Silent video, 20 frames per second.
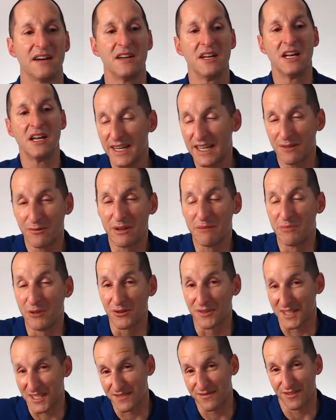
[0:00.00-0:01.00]
Now, really, we
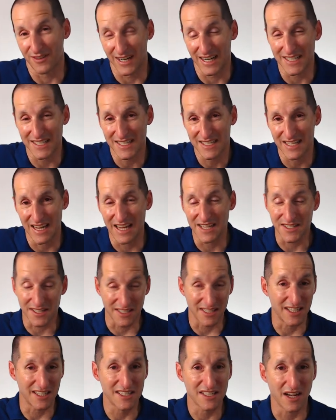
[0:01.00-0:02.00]
built this for us, as
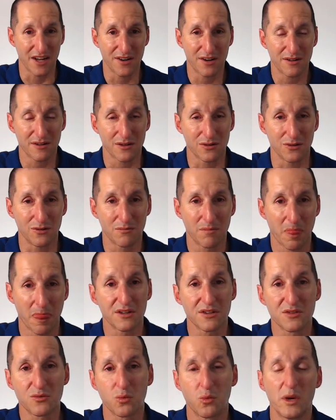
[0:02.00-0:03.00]
in inside Oracle,
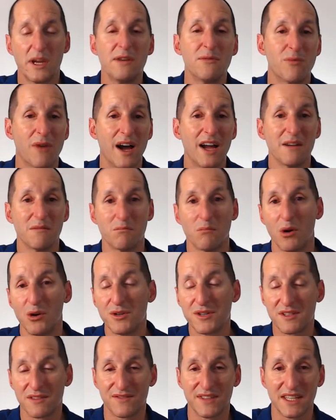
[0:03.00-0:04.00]
because we write
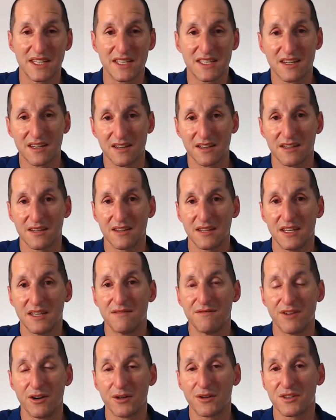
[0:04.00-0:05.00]
most of these
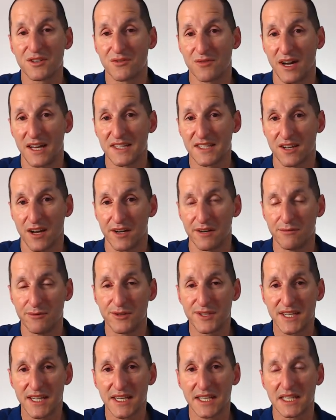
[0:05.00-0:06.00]
invoker's rights kind of
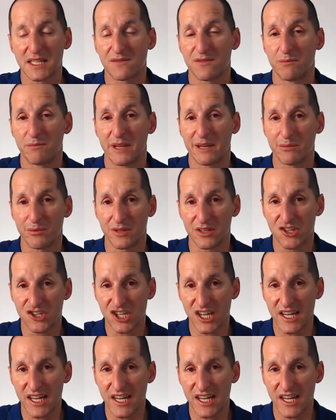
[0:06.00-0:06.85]
routines for people to